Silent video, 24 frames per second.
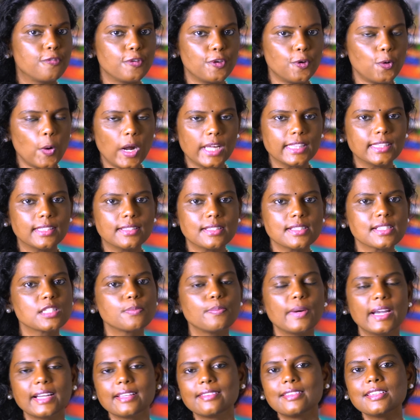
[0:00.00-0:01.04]
few
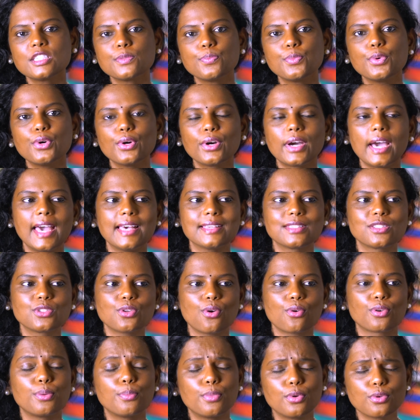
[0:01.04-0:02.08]
others but this book has
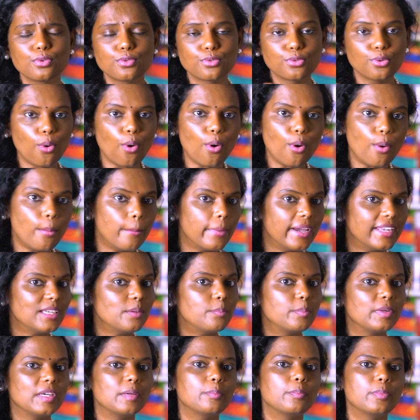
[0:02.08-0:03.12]
talked about so
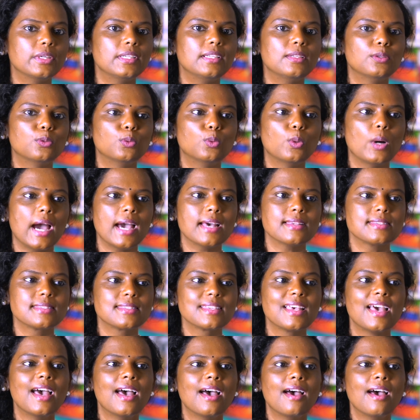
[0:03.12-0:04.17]
many people who has